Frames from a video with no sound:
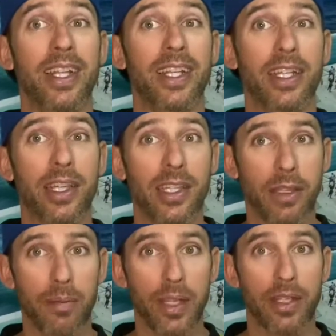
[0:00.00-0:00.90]
doesn't
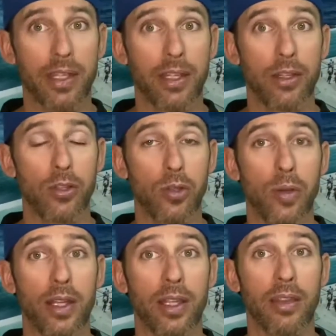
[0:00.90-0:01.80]
mean it didn't do
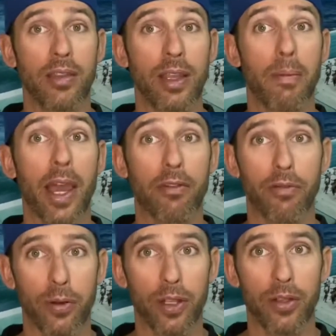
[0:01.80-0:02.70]
anything bad
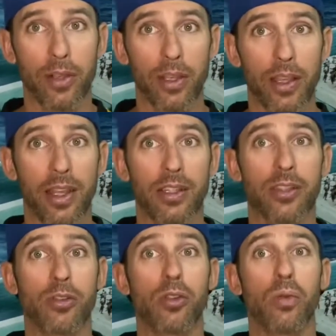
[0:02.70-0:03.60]
for you. It's
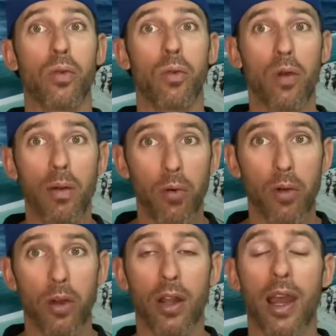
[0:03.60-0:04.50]
just one
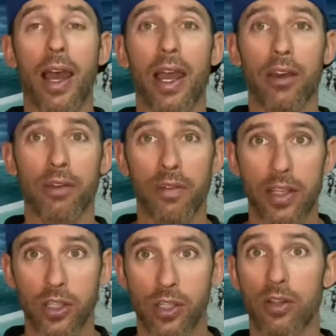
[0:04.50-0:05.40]
more
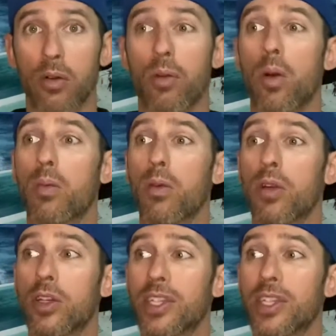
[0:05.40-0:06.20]
aggravation or one more